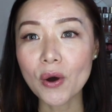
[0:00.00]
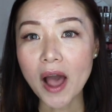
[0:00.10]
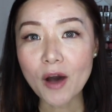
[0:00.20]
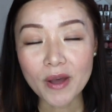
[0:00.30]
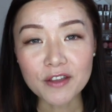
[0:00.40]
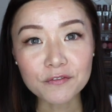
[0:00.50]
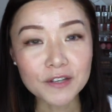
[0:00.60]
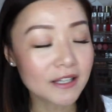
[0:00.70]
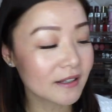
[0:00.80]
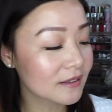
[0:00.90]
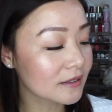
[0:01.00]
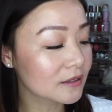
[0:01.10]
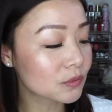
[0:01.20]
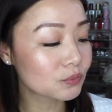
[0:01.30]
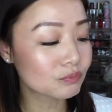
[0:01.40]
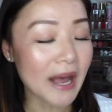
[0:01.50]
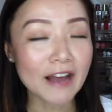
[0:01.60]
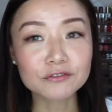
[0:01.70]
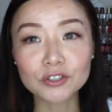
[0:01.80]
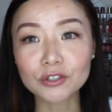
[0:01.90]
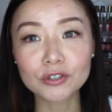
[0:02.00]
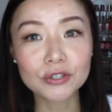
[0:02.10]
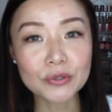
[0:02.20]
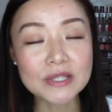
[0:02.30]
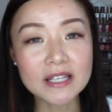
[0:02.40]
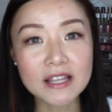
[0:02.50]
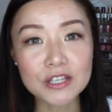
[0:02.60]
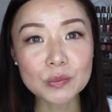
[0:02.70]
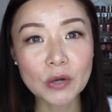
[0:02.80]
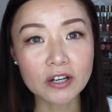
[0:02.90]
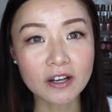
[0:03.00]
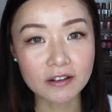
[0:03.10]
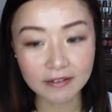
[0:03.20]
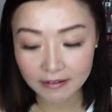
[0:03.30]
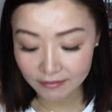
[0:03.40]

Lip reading: how I feel after using this product